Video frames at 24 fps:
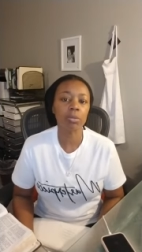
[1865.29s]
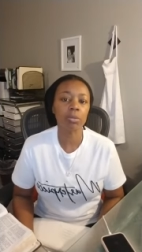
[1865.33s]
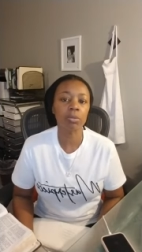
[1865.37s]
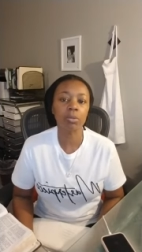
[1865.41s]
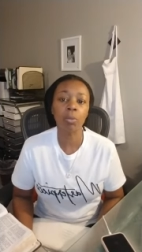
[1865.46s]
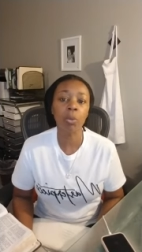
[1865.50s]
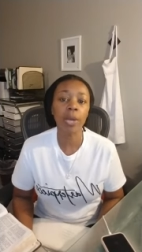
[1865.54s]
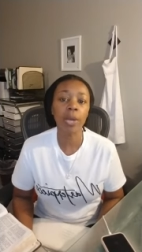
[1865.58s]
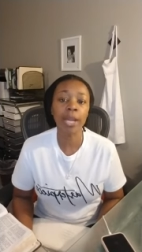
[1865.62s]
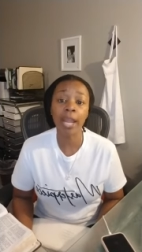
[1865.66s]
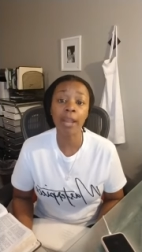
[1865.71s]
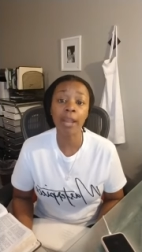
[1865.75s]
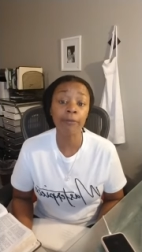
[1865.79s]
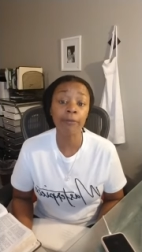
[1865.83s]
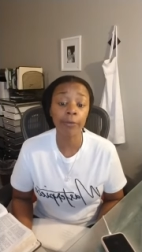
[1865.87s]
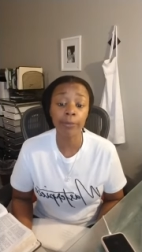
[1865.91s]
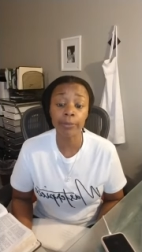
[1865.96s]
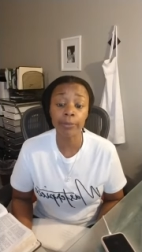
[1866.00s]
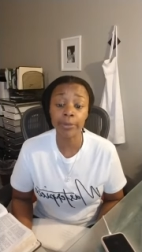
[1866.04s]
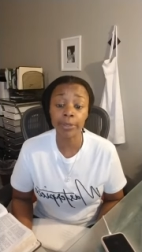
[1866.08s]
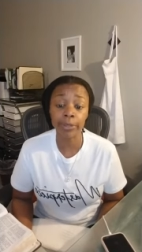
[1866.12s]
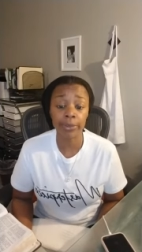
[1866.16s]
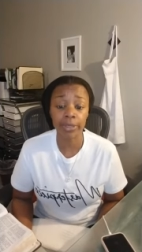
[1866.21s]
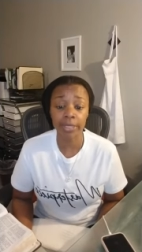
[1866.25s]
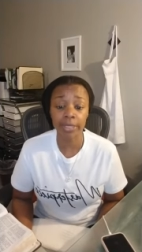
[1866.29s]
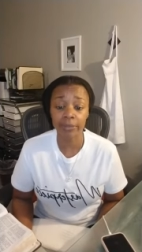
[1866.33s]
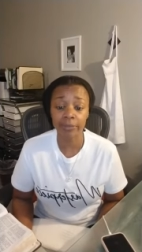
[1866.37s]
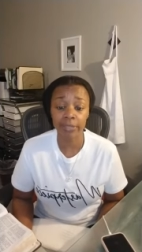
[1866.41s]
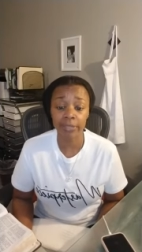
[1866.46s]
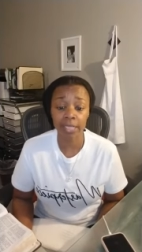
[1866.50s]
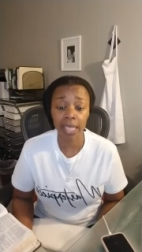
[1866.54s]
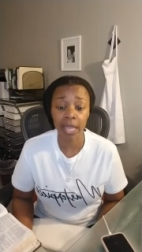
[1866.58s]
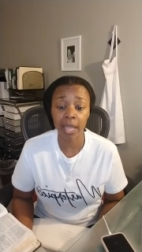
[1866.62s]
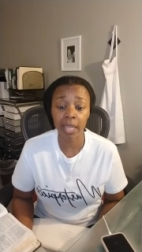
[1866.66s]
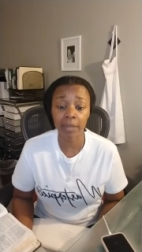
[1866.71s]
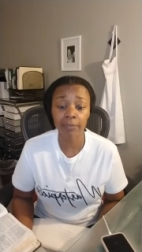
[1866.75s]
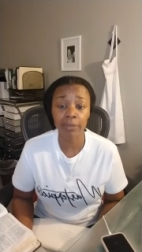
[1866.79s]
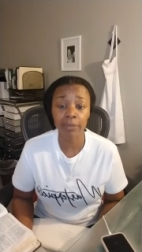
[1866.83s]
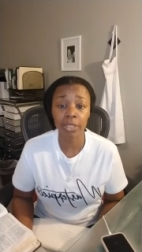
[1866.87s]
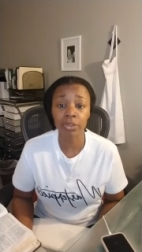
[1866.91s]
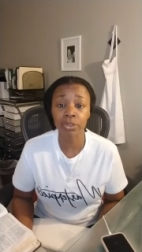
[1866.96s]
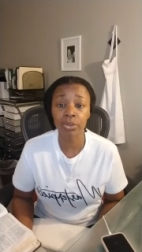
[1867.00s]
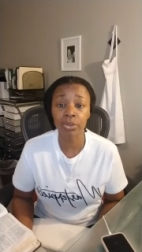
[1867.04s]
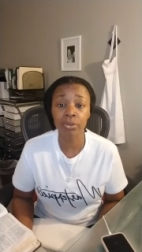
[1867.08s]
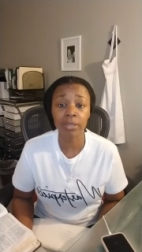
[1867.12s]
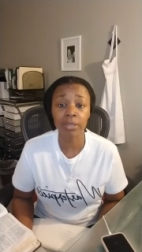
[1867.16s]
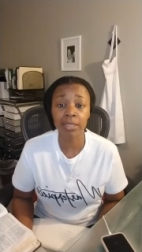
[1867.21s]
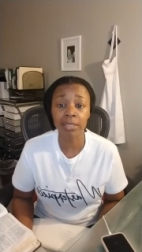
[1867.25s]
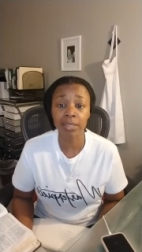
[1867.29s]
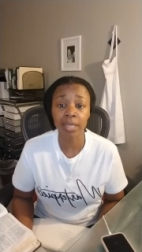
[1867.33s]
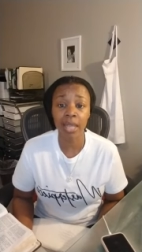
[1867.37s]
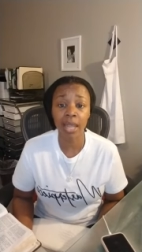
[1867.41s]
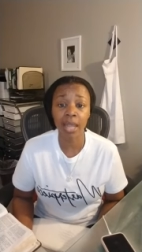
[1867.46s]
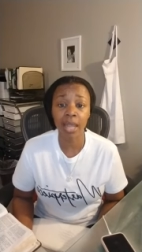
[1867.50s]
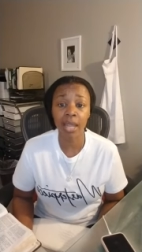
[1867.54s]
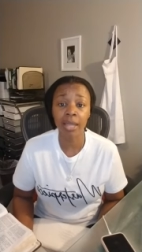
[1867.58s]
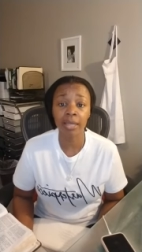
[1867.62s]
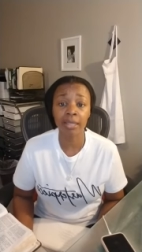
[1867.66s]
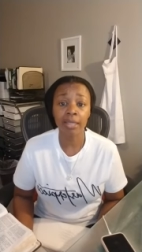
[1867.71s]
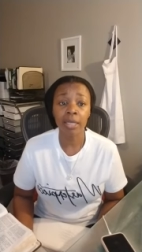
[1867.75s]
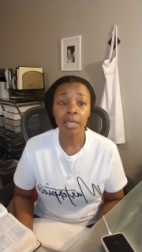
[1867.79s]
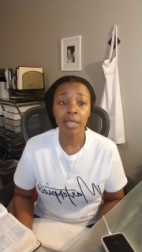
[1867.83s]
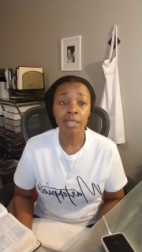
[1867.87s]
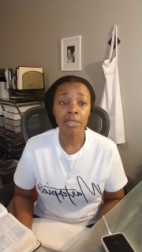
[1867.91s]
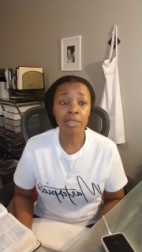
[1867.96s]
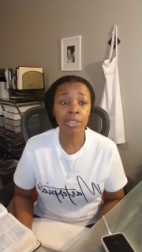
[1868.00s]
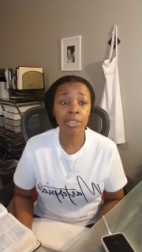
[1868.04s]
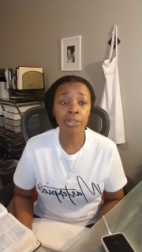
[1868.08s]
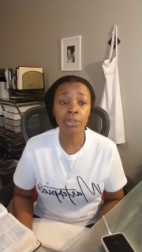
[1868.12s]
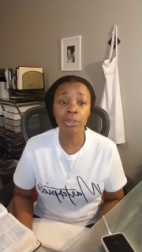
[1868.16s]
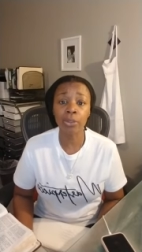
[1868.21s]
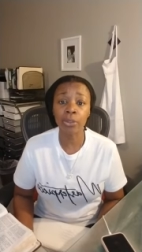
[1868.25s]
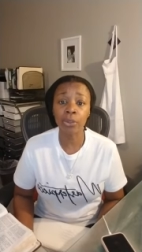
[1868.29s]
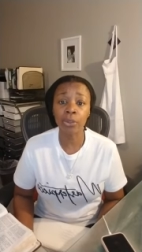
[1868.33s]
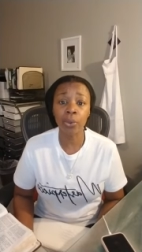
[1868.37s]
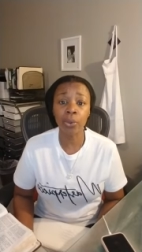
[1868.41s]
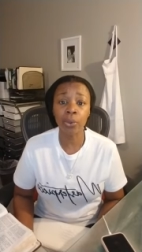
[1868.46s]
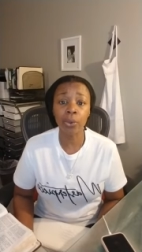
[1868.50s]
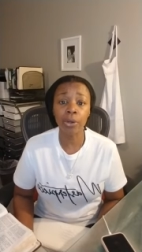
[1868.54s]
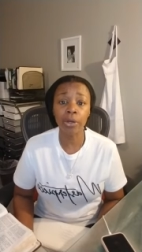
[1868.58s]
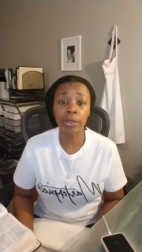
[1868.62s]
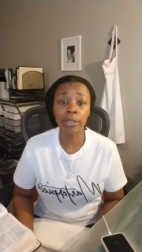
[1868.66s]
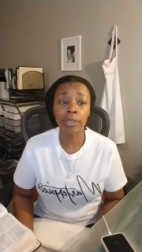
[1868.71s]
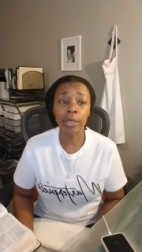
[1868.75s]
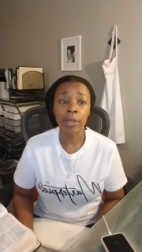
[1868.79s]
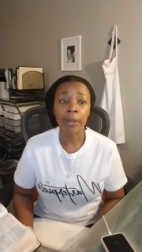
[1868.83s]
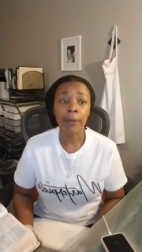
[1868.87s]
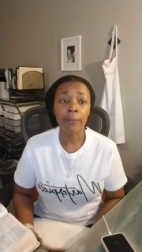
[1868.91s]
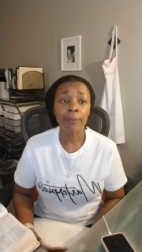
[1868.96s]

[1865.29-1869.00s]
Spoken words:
whatever period of time that you decide to the Lord.